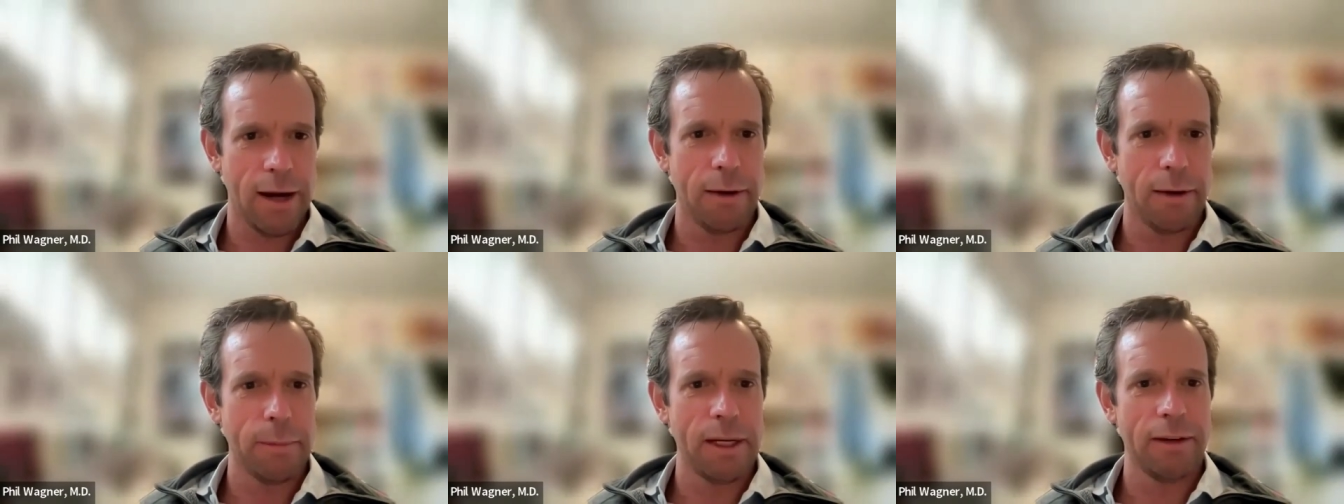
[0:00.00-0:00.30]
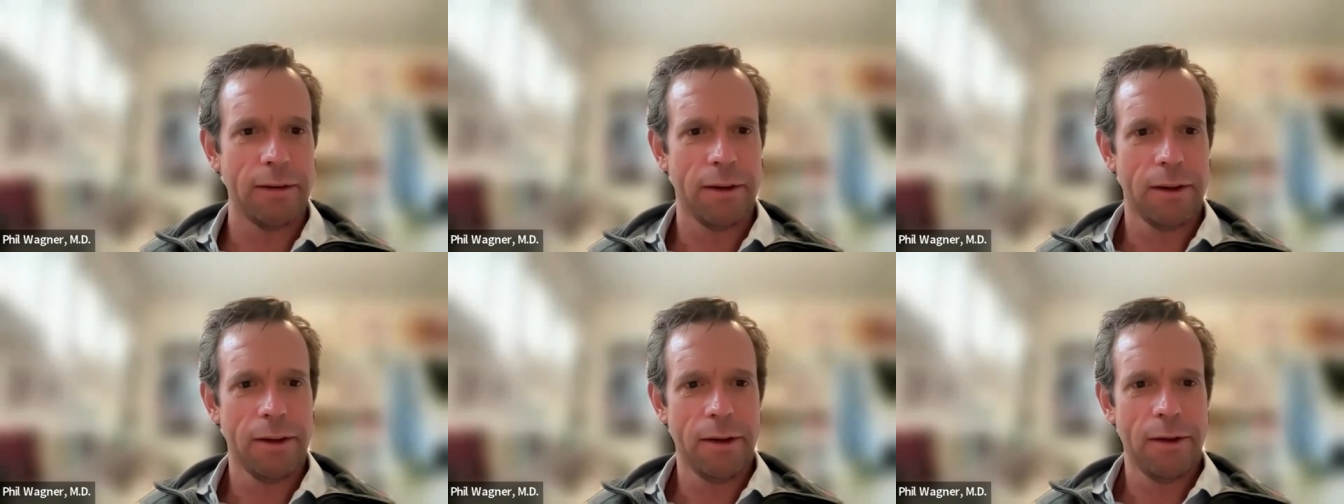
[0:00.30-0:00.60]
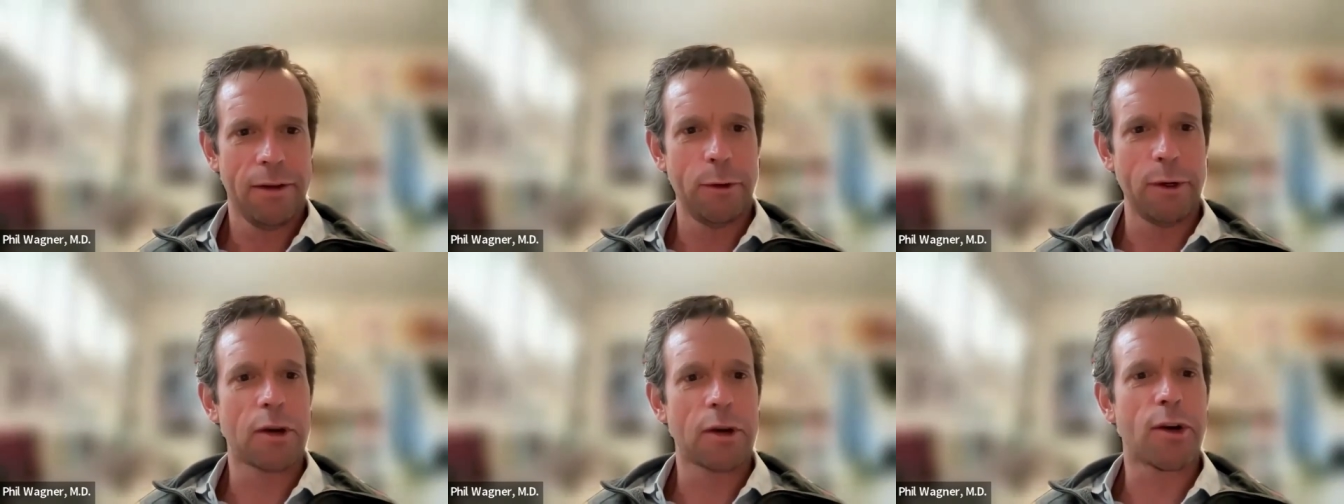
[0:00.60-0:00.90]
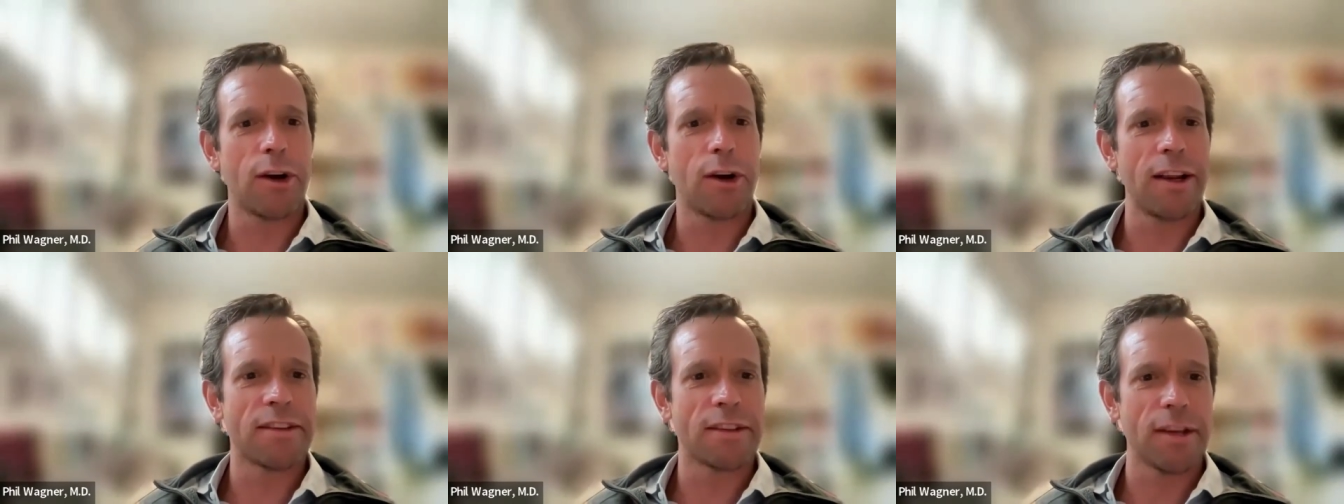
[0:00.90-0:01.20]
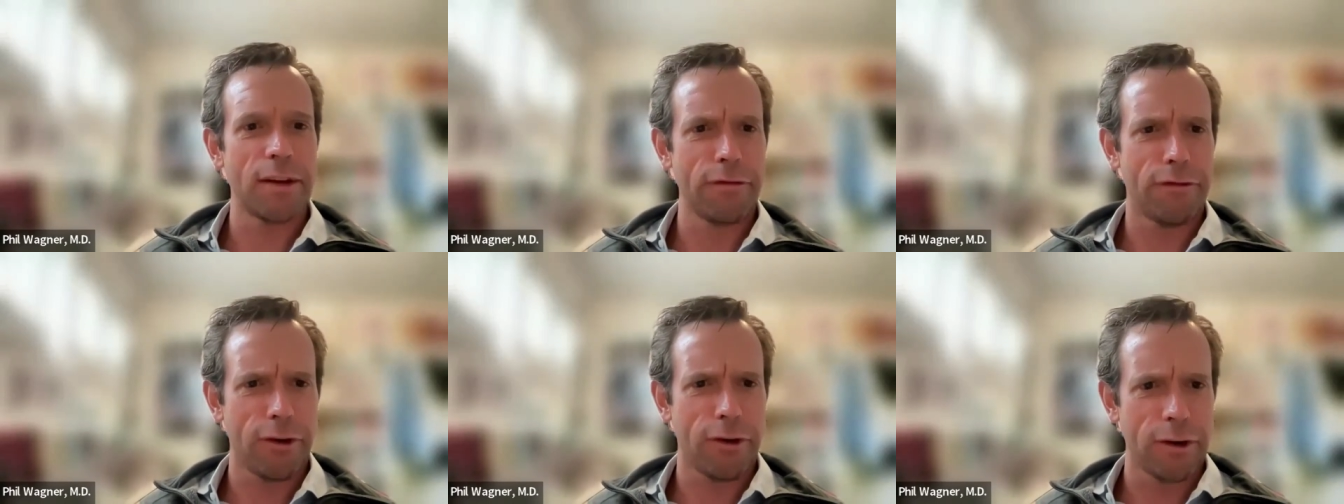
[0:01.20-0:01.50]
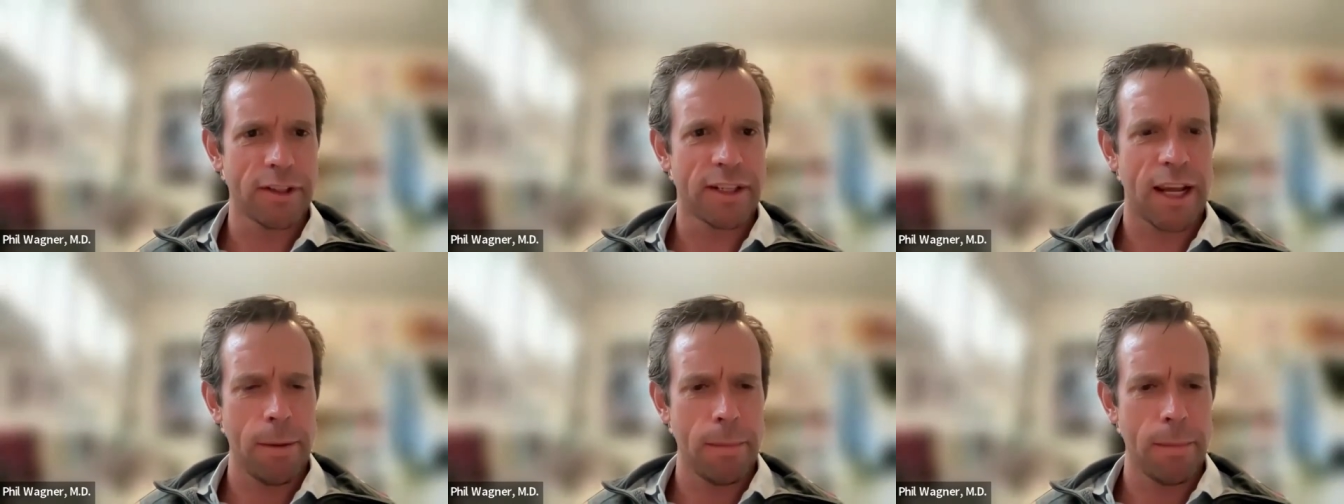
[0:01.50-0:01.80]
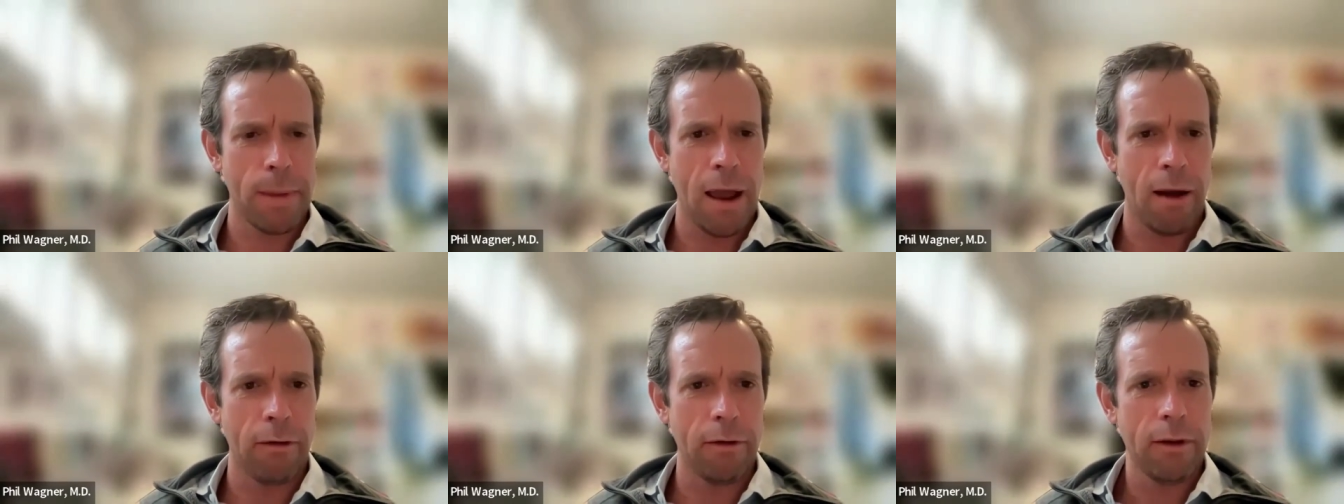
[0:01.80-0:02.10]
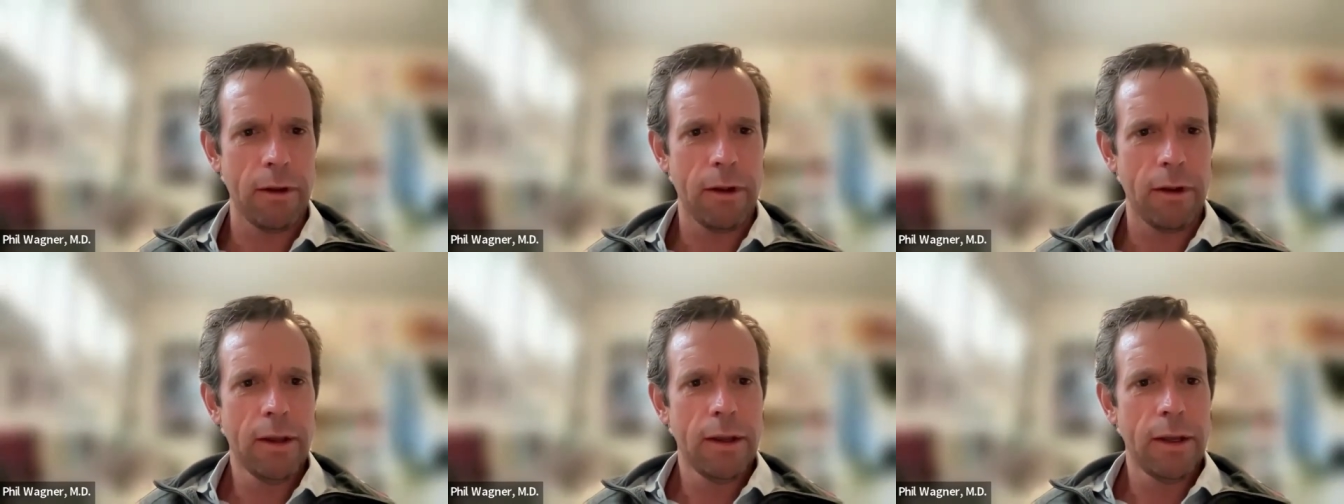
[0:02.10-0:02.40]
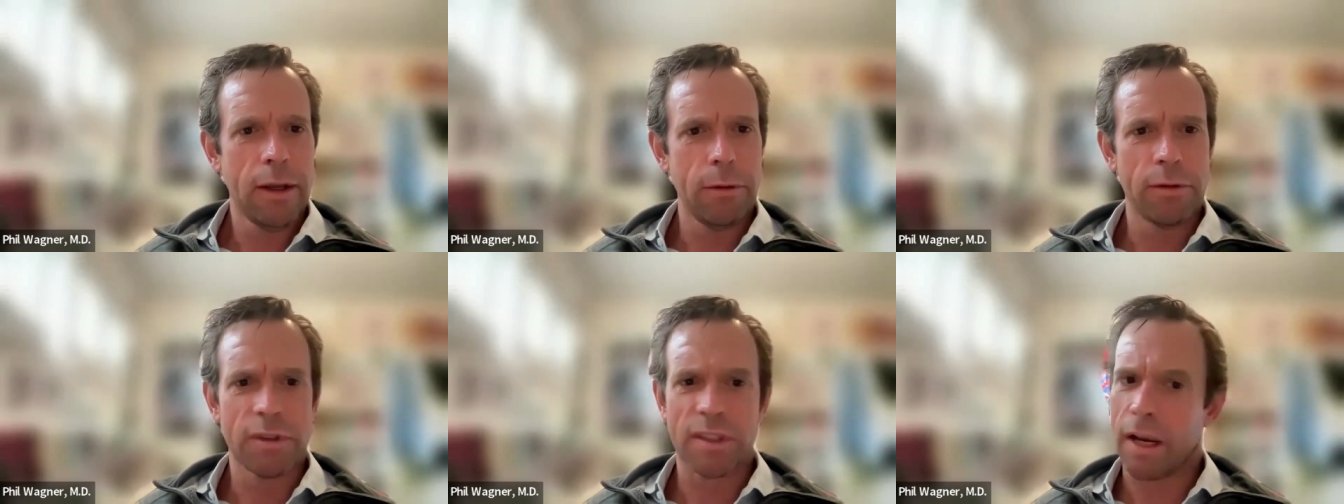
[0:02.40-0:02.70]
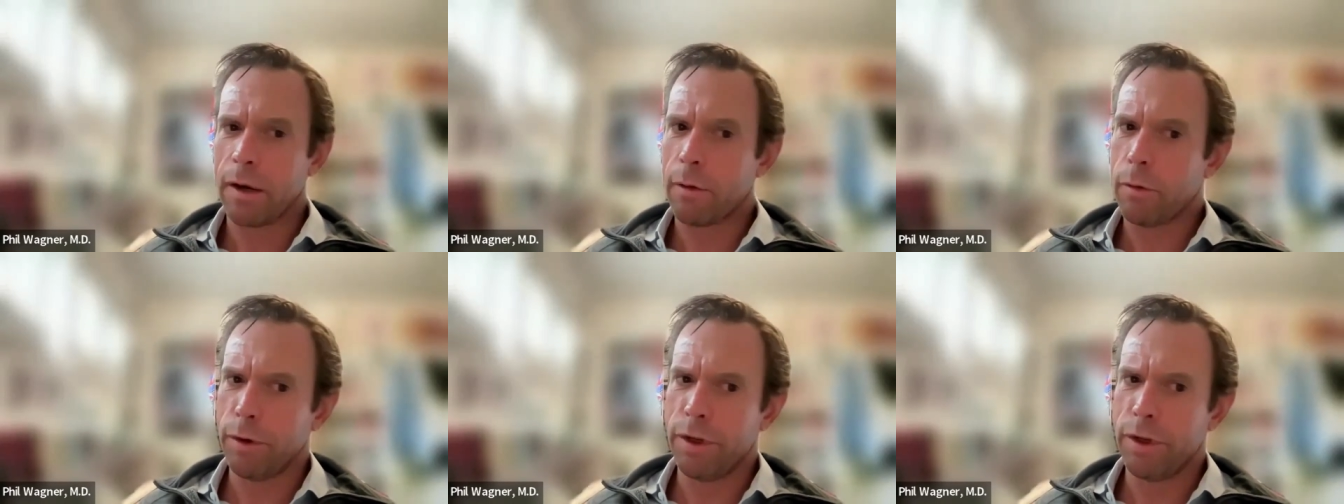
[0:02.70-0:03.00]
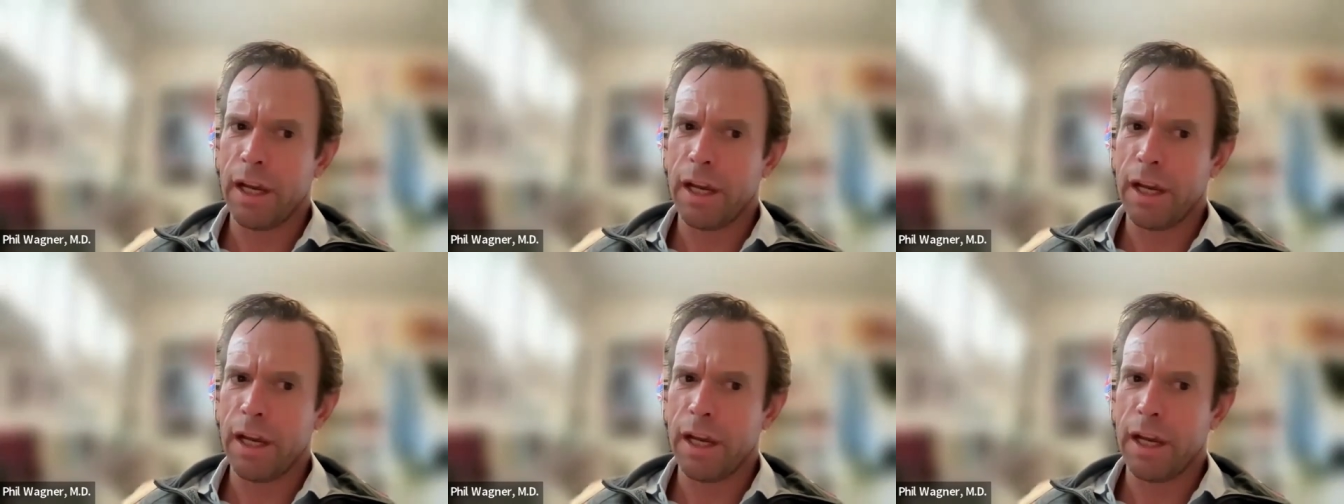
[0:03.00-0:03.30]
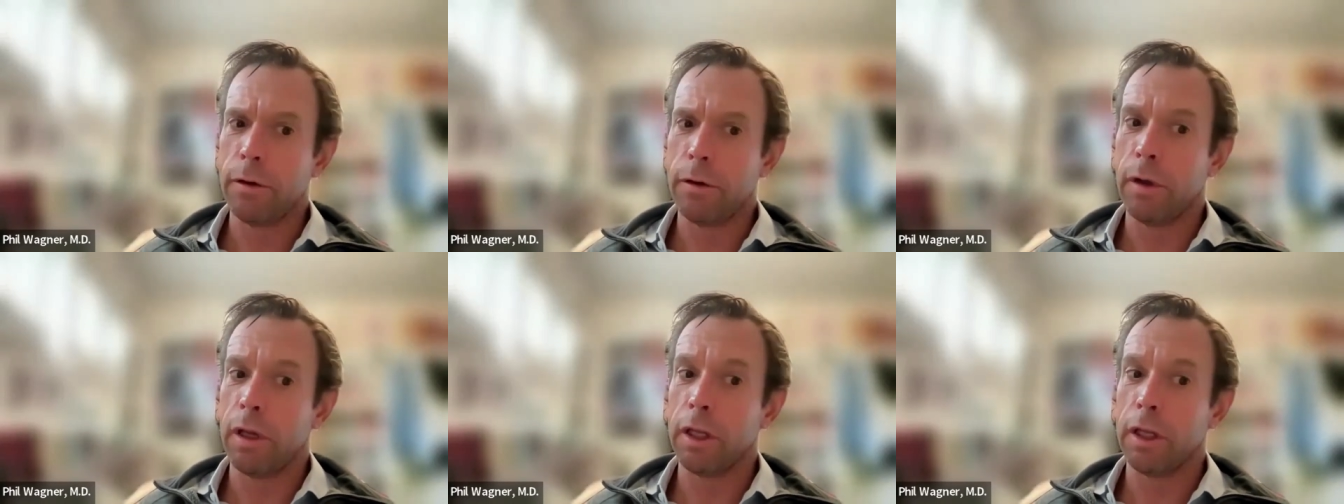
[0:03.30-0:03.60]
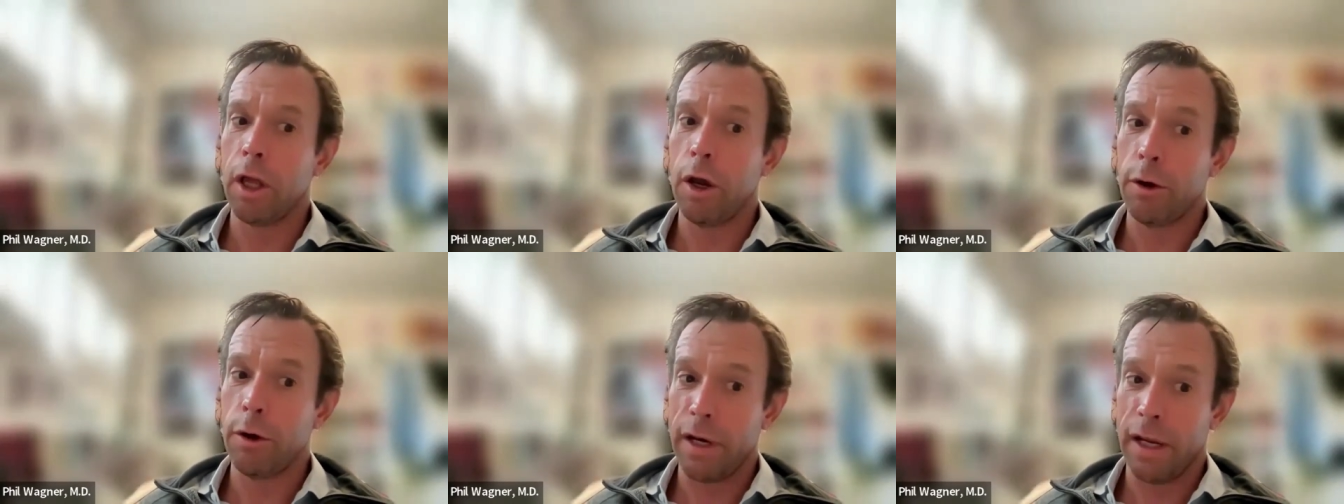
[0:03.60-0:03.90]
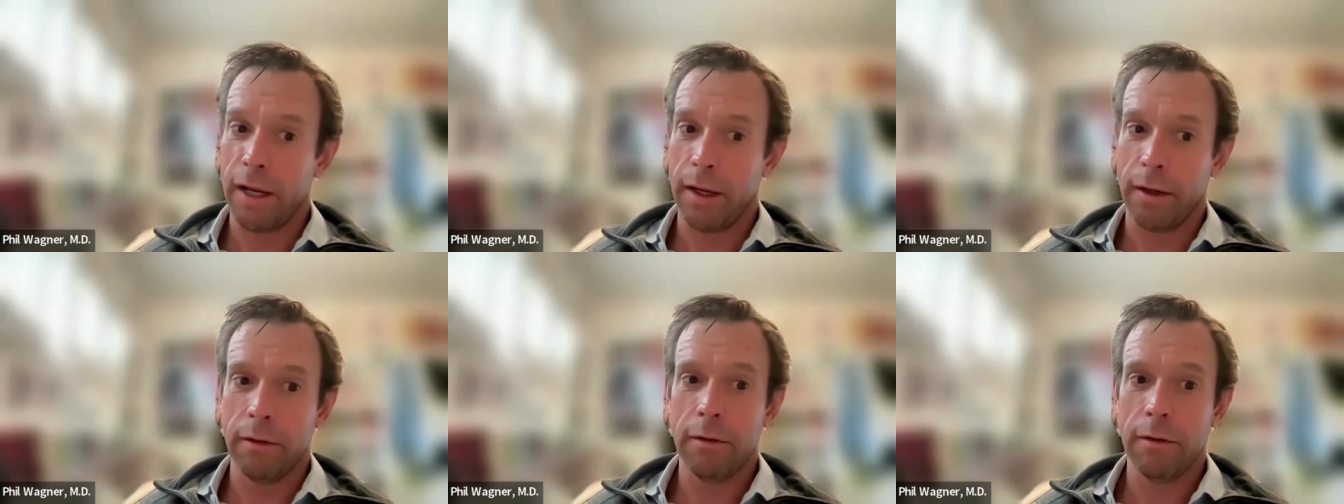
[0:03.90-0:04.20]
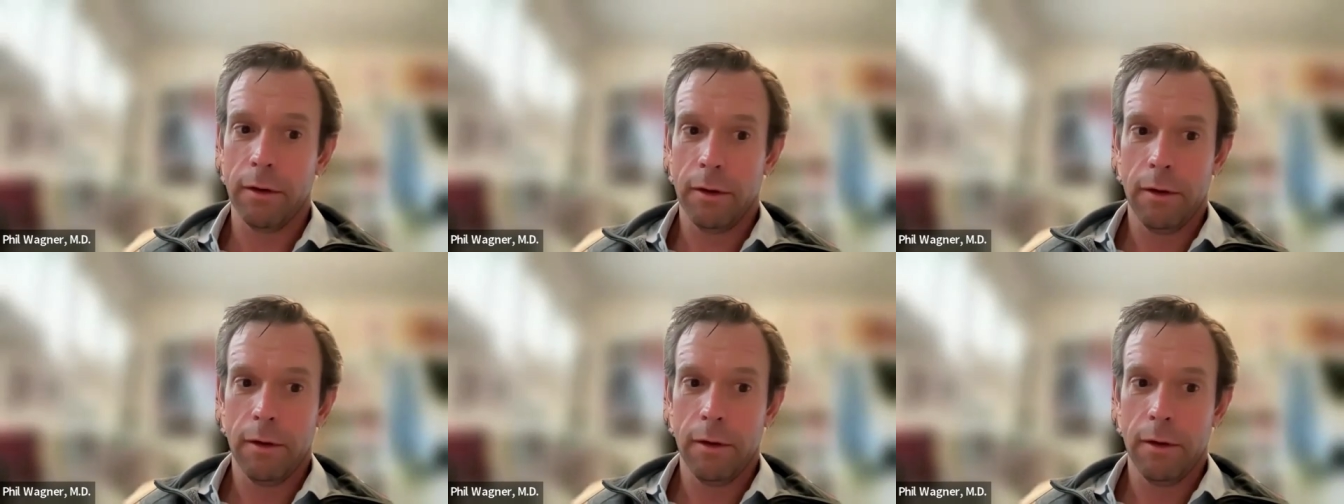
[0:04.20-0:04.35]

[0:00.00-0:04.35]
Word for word: I mean, when mm-hmm. creatine first came out it was like, well, you got to do a loading,